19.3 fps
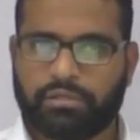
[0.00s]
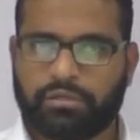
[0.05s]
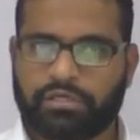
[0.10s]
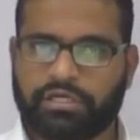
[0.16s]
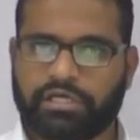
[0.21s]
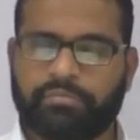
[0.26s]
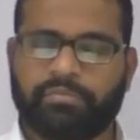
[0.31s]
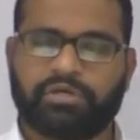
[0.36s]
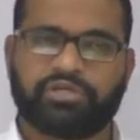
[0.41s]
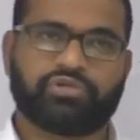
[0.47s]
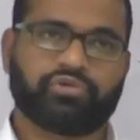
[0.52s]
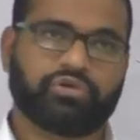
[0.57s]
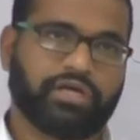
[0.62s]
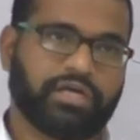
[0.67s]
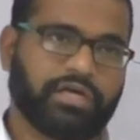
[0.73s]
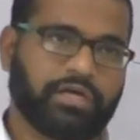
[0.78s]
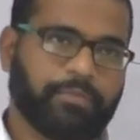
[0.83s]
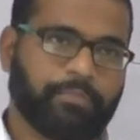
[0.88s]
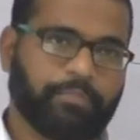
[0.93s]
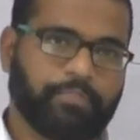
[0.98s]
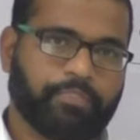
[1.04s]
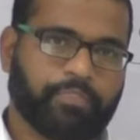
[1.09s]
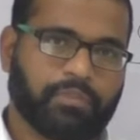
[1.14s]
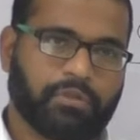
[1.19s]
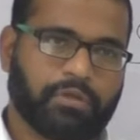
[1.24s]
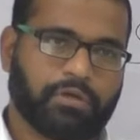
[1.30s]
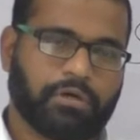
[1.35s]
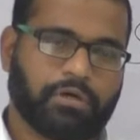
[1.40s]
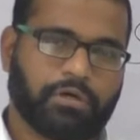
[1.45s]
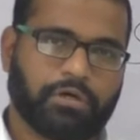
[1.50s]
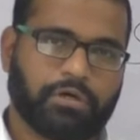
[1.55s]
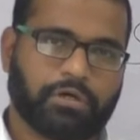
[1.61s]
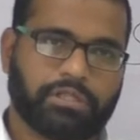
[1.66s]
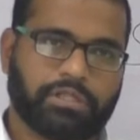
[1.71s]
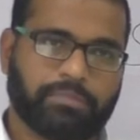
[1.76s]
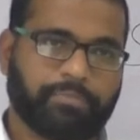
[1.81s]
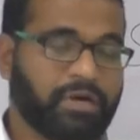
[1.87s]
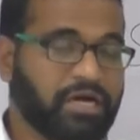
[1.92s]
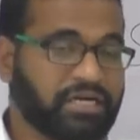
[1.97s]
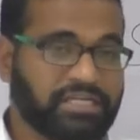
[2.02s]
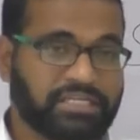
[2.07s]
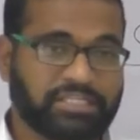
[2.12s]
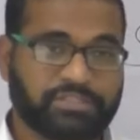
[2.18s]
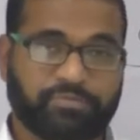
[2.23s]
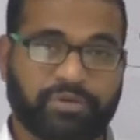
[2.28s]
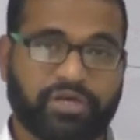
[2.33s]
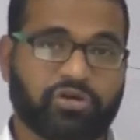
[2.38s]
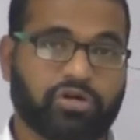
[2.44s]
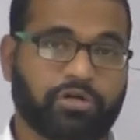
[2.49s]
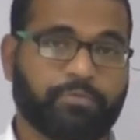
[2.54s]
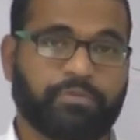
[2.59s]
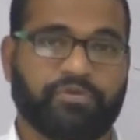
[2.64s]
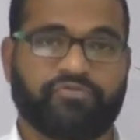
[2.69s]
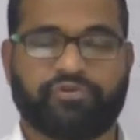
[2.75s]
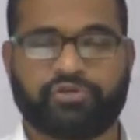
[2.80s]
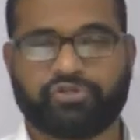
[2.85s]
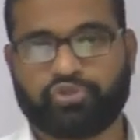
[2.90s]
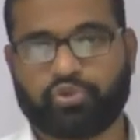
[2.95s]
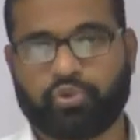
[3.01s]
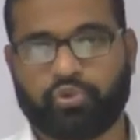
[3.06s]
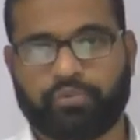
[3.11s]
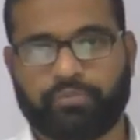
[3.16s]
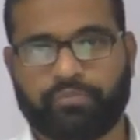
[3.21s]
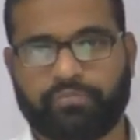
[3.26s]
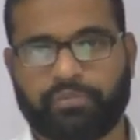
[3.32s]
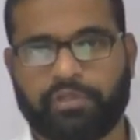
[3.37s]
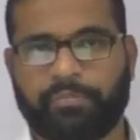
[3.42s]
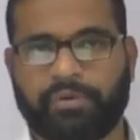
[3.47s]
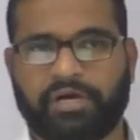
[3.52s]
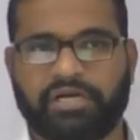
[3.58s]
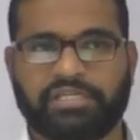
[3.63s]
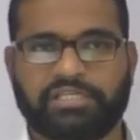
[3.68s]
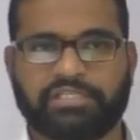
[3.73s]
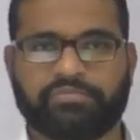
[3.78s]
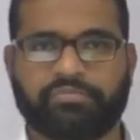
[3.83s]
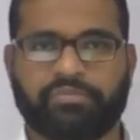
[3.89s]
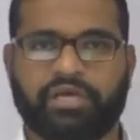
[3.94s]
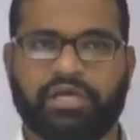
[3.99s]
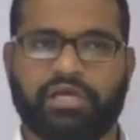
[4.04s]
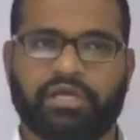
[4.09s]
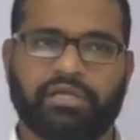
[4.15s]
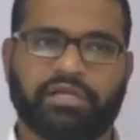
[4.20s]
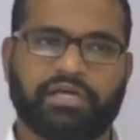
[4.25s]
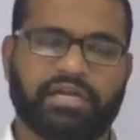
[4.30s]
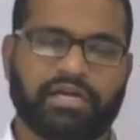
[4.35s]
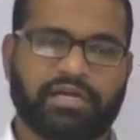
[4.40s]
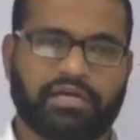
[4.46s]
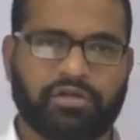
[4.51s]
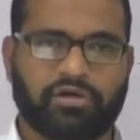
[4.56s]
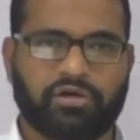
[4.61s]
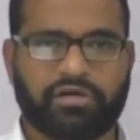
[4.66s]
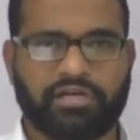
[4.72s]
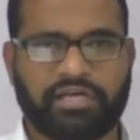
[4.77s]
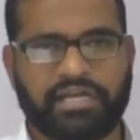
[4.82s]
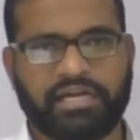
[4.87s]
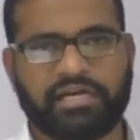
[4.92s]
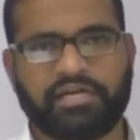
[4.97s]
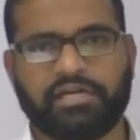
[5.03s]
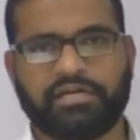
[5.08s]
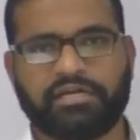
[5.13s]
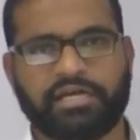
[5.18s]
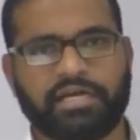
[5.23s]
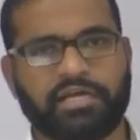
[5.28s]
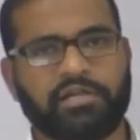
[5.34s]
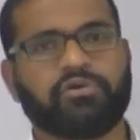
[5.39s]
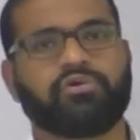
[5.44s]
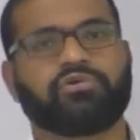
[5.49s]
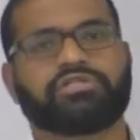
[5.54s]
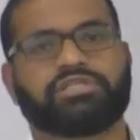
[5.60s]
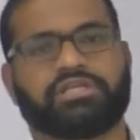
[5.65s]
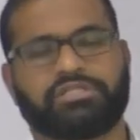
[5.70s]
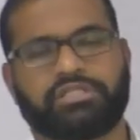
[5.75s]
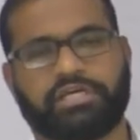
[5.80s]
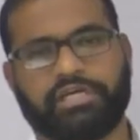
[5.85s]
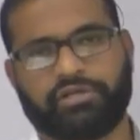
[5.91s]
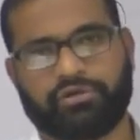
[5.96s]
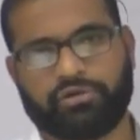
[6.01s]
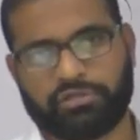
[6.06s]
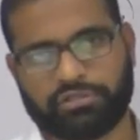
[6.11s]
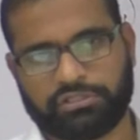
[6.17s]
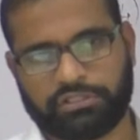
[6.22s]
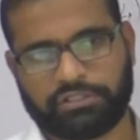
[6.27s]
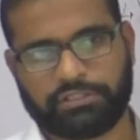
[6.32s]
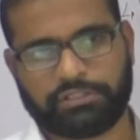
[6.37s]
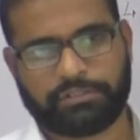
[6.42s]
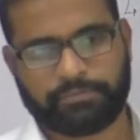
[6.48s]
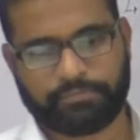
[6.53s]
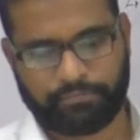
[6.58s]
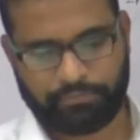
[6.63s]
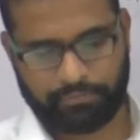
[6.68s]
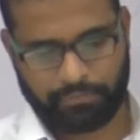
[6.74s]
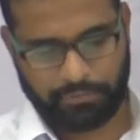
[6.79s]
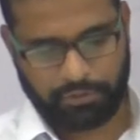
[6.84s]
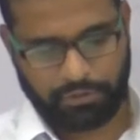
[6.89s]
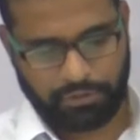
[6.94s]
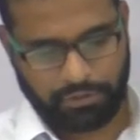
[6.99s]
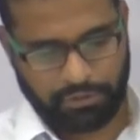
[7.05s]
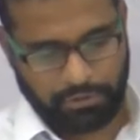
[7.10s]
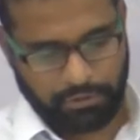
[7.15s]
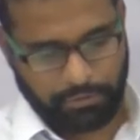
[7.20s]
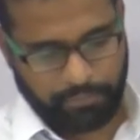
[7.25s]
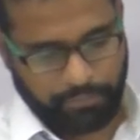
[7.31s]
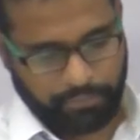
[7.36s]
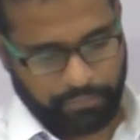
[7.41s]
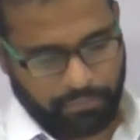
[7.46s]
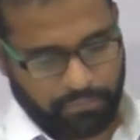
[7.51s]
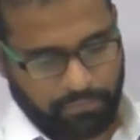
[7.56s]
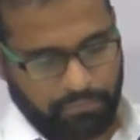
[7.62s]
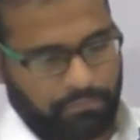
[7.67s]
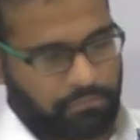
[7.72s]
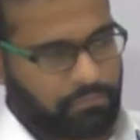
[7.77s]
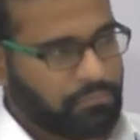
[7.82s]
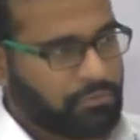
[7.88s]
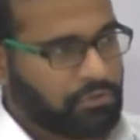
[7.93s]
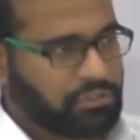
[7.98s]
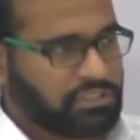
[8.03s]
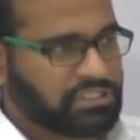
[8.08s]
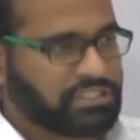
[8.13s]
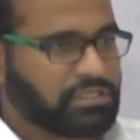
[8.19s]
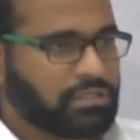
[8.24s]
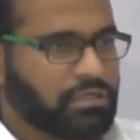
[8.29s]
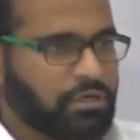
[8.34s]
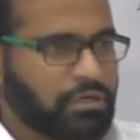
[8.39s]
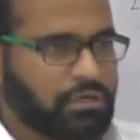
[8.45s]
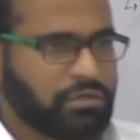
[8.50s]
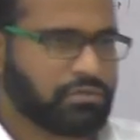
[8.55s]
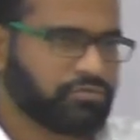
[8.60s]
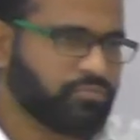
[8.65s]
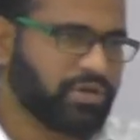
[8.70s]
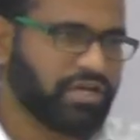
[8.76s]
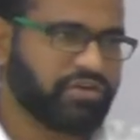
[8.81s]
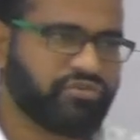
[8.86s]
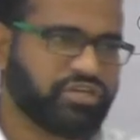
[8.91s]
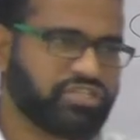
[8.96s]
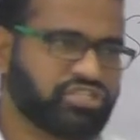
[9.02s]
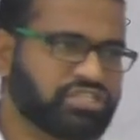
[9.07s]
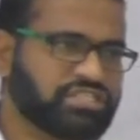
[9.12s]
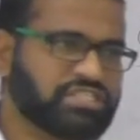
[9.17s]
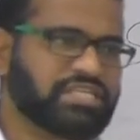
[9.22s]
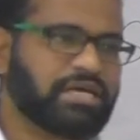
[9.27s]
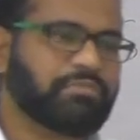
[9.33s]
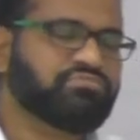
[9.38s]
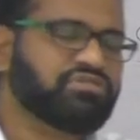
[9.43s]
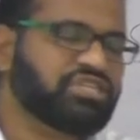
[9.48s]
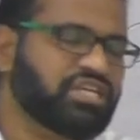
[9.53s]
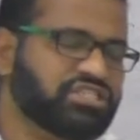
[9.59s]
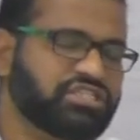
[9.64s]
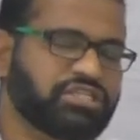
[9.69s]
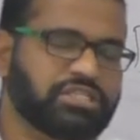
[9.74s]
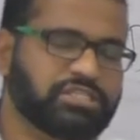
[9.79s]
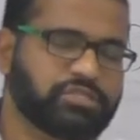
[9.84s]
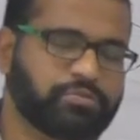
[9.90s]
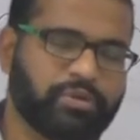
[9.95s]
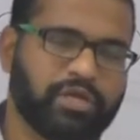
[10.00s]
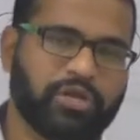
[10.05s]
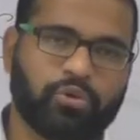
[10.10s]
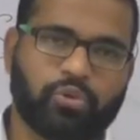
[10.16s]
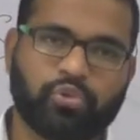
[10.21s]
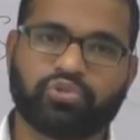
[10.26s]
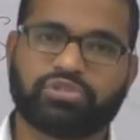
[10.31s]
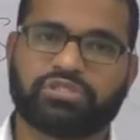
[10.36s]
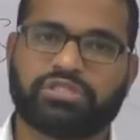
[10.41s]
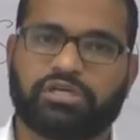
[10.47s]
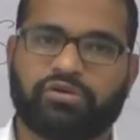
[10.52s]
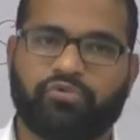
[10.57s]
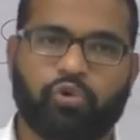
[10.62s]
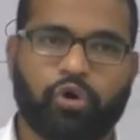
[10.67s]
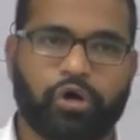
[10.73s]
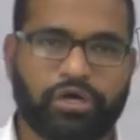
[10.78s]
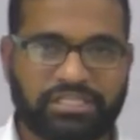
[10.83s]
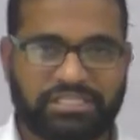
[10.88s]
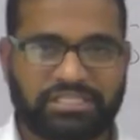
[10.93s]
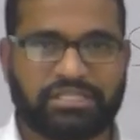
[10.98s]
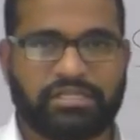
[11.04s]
okay but today uh, the parties may not prefer so the parties may indirectly or directly dilute such ideologies so by which some sections may lose the voice